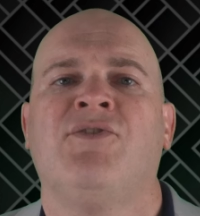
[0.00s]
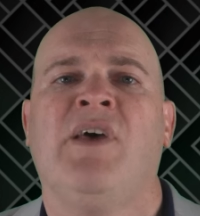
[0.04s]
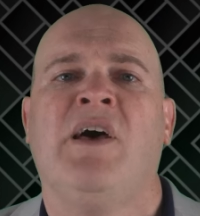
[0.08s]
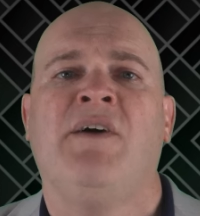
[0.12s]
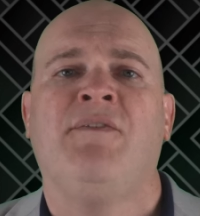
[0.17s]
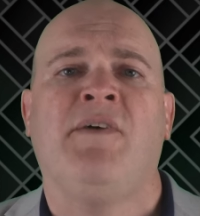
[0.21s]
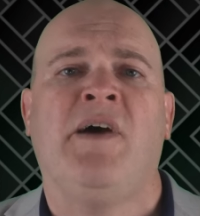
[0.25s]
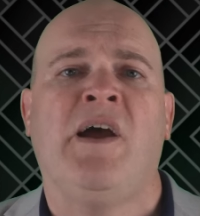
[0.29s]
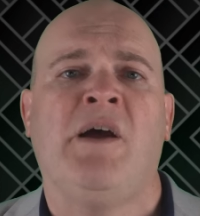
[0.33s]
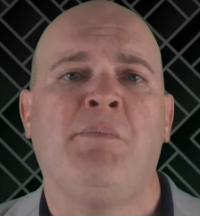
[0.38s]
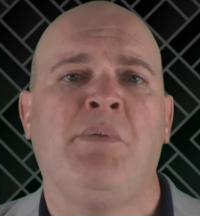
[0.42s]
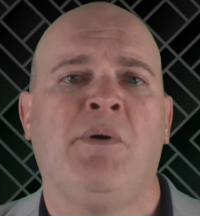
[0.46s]

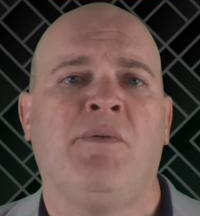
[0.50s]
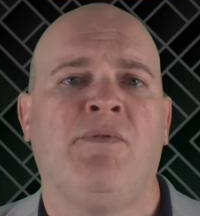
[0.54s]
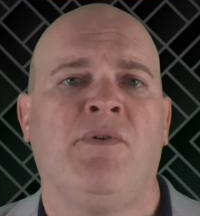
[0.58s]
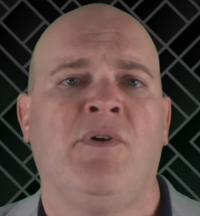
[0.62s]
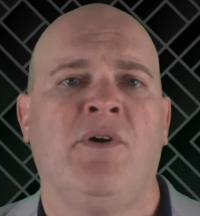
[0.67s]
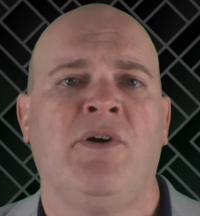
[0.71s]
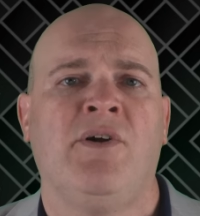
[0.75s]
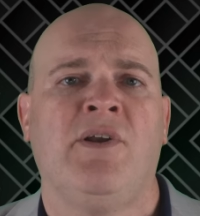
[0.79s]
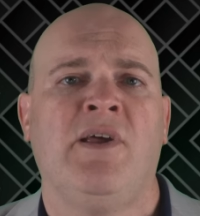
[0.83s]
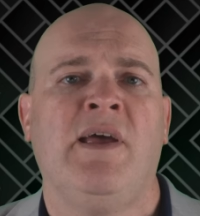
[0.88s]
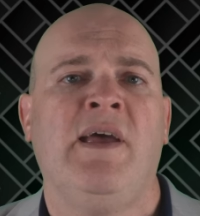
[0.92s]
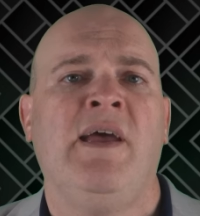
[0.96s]
Sapphire
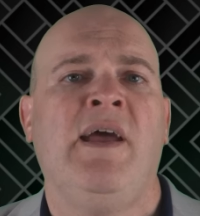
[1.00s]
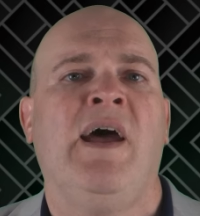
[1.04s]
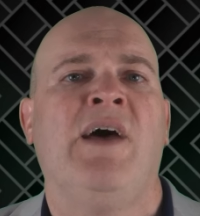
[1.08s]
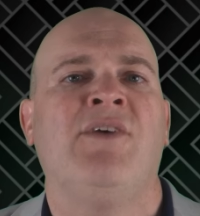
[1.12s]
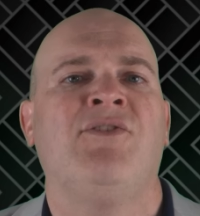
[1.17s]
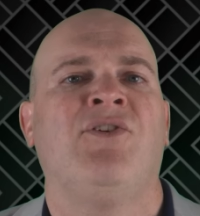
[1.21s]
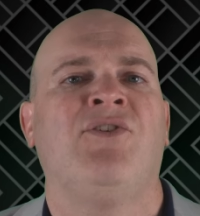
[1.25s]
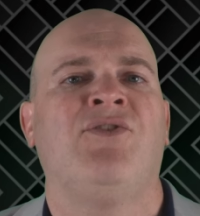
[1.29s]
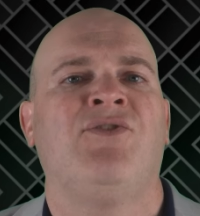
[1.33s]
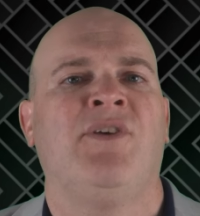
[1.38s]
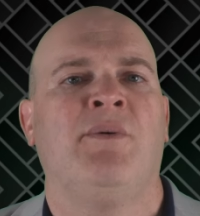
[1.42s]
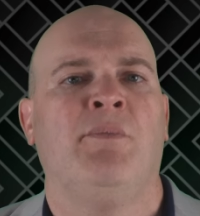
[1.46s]
Preferred has
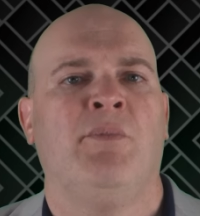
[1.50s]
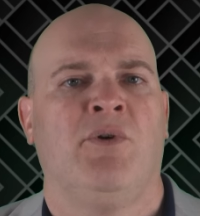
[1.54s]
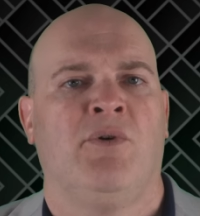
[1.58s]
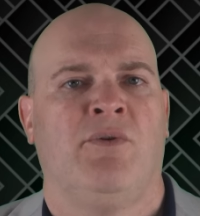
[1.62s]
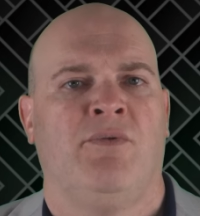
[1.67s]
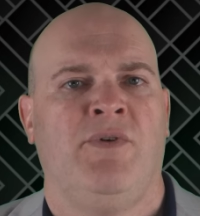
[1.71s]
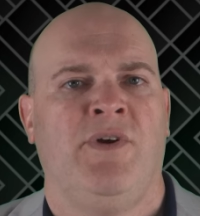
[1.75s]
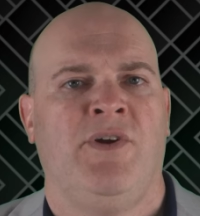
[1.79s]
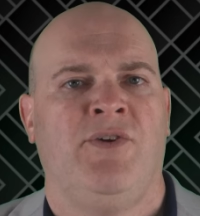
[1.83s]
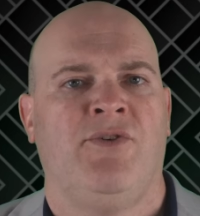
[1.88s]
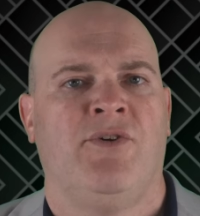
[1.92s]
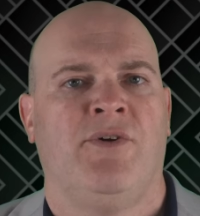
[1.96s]
a similar
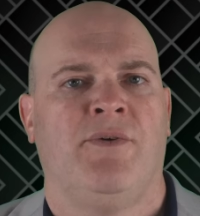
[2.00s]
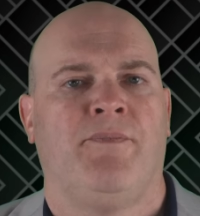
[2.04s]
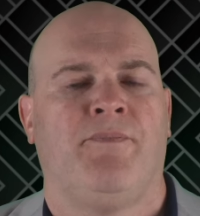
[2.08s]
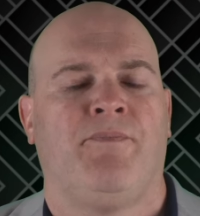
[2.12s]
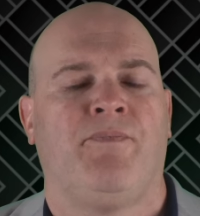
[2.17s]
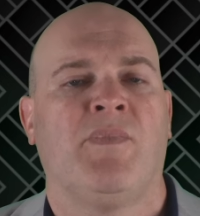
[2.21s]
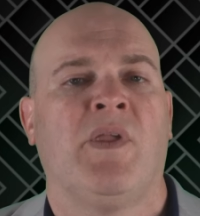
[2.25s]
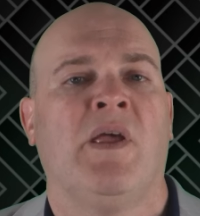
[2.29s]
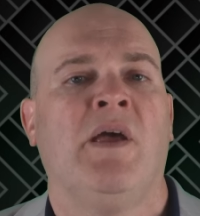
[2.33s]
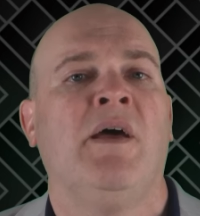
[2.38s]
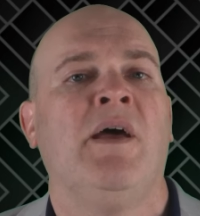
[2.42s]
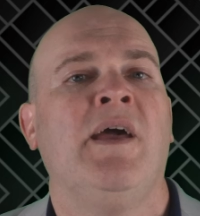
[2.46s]
feature.
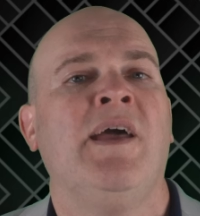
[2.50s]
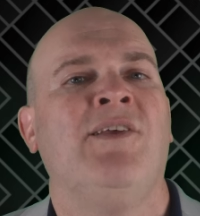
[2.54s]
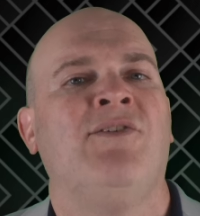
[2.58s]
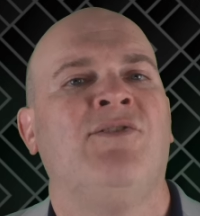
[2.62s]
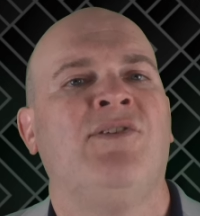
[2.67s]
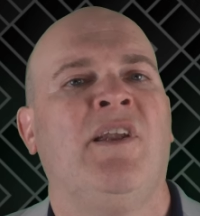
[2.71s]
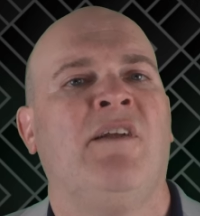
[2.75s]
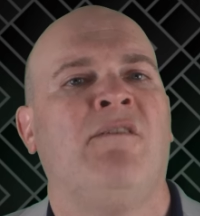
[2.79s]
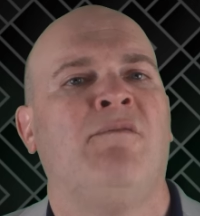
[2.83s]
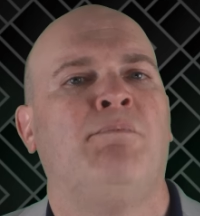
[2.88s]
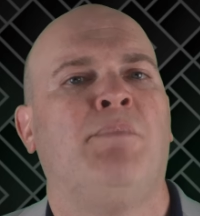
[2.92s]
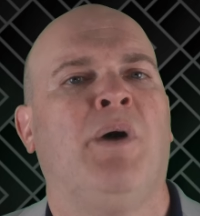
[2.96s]

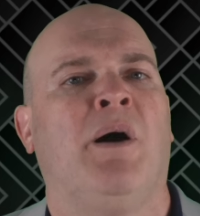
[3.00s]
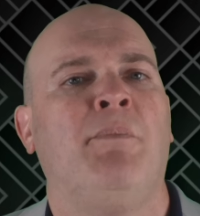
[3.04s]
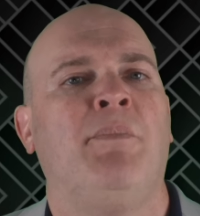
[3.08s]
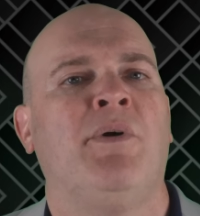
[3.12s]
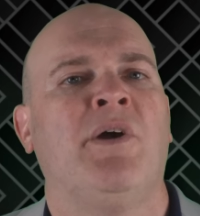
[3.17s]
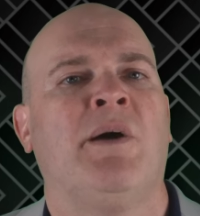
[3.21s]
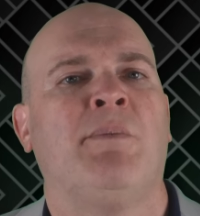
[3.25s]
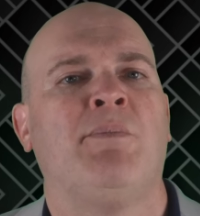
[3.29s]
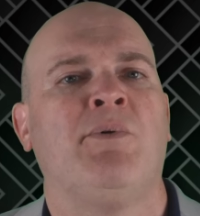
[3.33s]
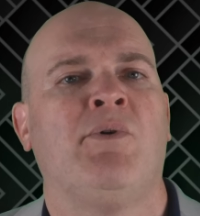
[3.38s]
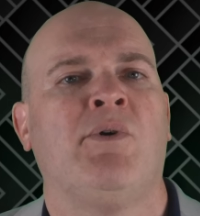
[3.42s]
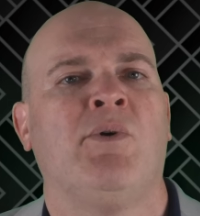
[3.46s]
Instead of
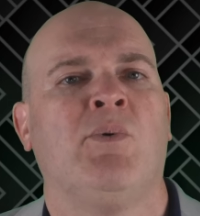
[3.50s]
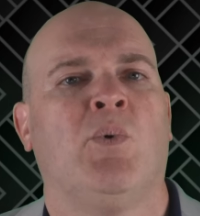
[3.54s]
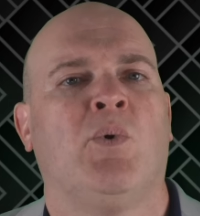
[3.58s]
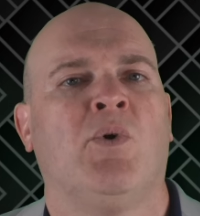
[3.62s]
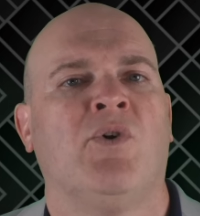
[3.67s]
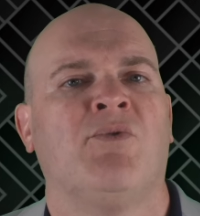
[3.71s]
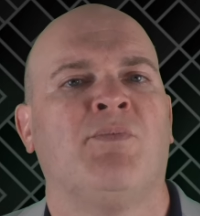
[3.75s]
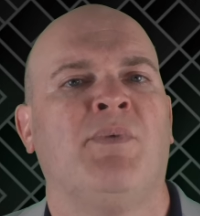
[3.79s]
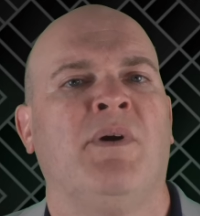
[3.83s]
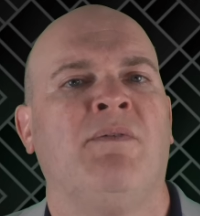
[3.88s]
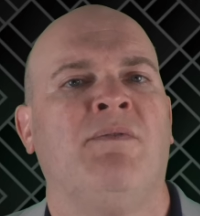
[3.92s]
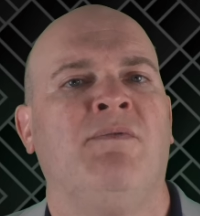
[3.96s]
bumping up your
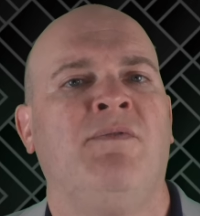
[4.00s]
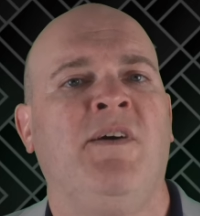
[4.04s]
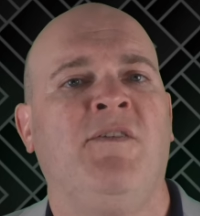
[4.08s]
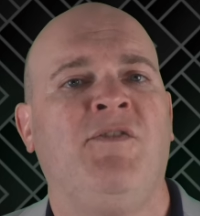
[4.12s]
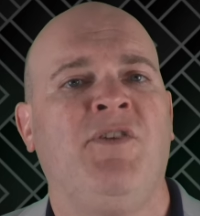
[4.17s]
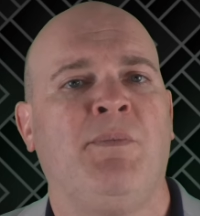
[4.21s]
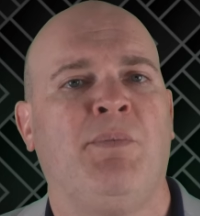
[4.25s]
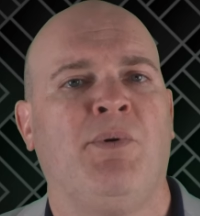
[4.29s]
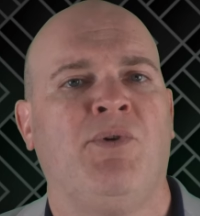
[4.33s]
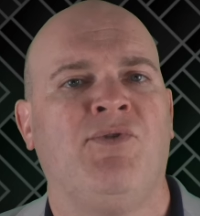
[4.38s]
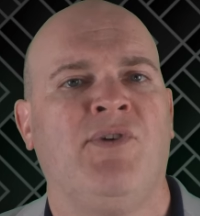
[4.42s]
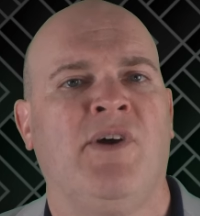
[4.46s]
rewards by
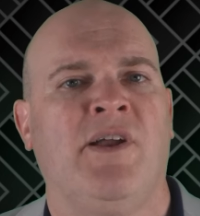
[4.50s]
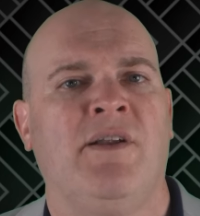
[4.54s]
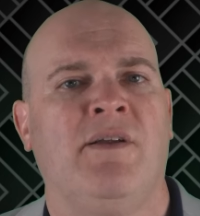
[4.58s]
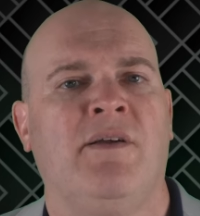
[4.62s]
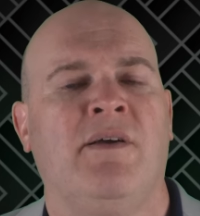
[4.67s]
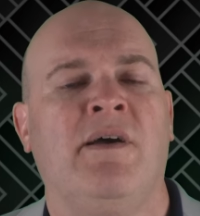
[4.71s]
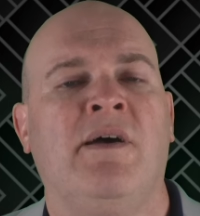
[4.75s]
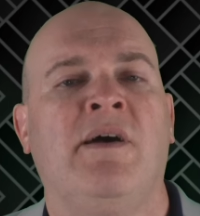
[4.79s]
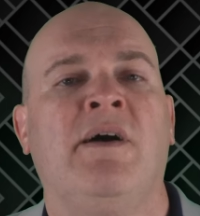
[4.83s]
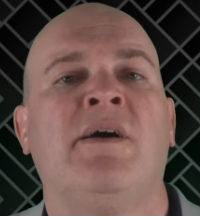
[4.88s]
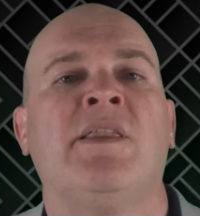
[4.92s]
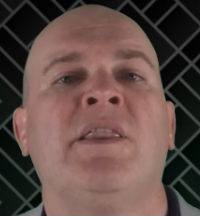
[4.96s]
50%,
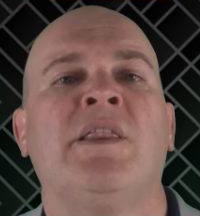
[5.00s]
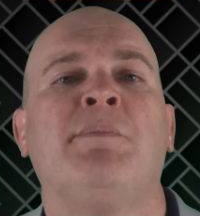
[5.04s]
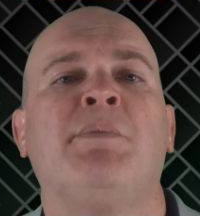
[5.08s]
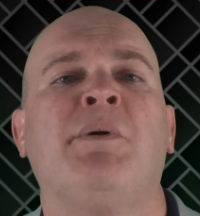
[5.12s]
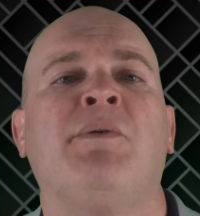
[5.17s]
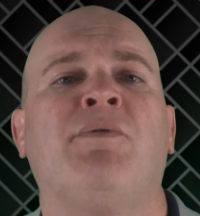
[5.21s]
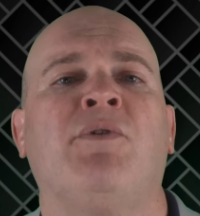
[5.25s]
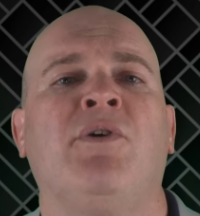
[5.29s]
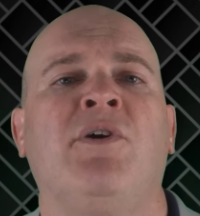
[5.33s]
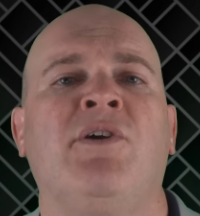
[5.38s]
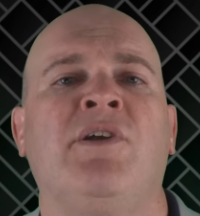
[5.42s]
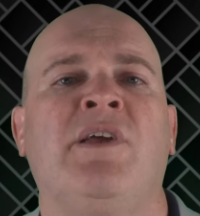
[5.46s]
the
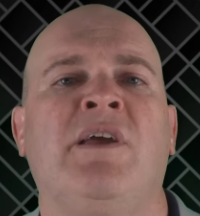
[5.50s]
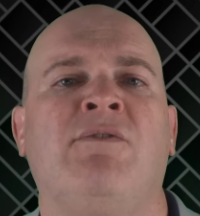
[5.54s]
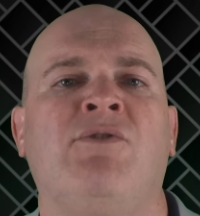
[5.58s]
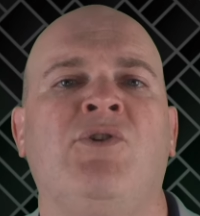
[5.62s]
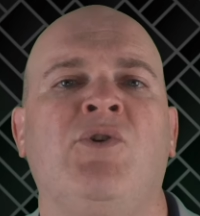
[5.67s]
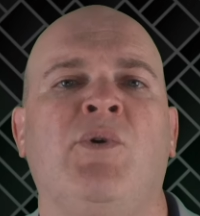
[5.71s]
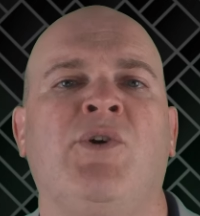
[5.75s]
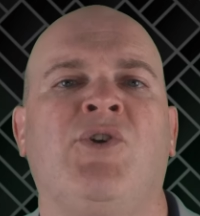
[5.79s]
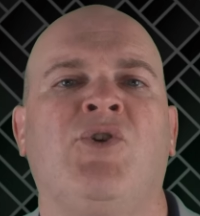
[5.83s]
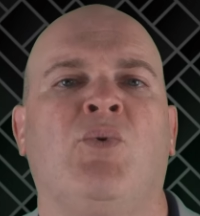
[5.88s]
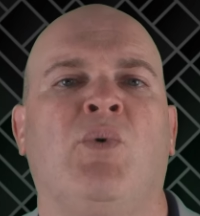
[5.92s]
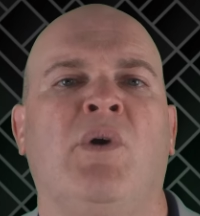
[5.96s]
Preferred gives
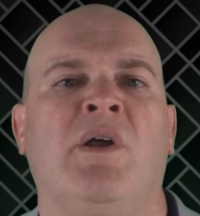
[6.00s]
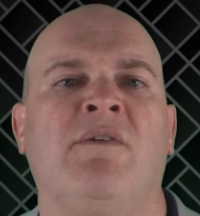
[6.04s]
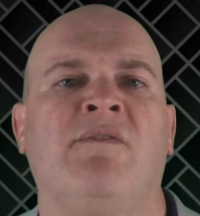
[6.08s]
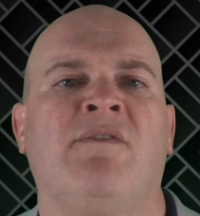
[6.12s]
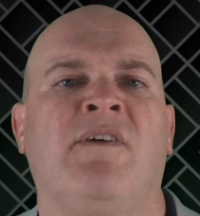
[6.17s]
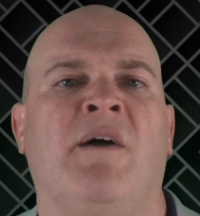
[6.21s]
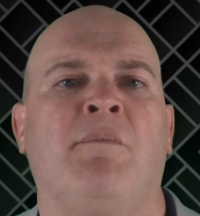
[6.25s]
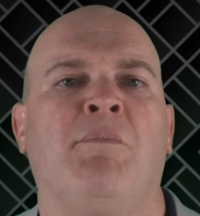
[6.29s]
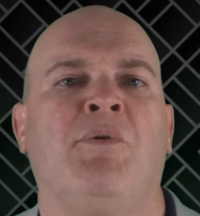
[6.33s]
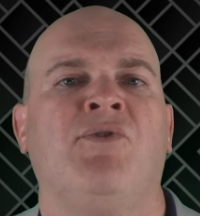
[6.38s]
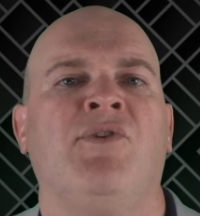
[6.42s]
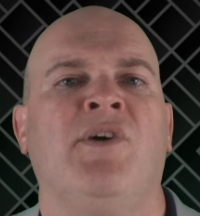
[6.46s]
you a
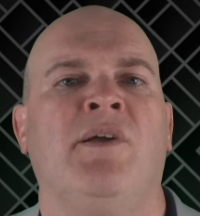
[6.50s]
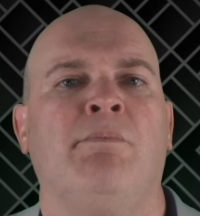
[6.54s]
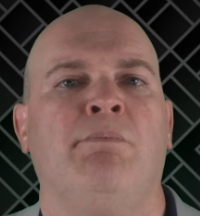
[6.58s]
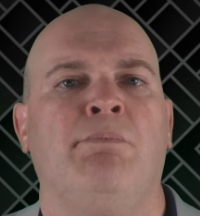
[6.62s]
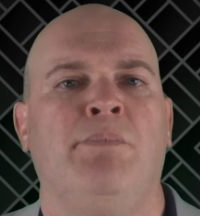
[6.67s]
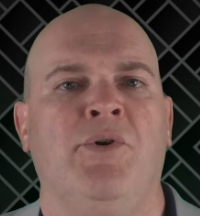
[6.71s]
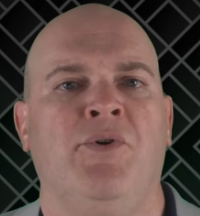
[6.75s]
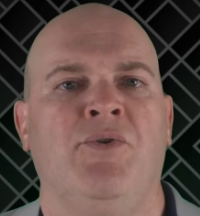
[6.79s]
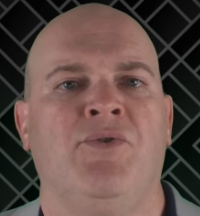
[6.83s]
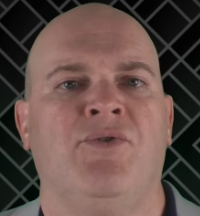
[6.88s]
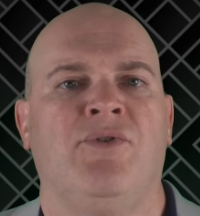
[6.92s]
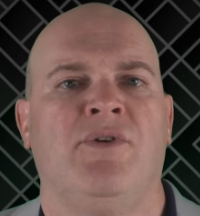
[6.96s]
25%
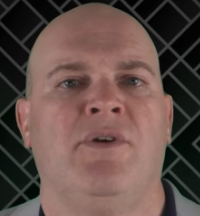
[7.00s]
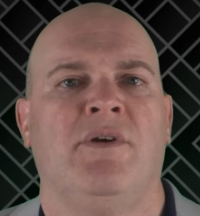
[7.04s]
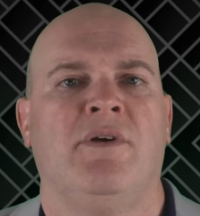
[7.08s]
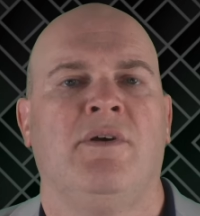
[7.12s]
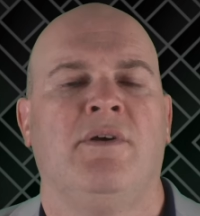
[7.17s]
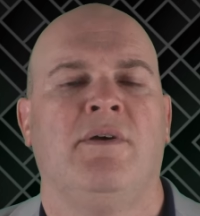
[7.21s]
boost.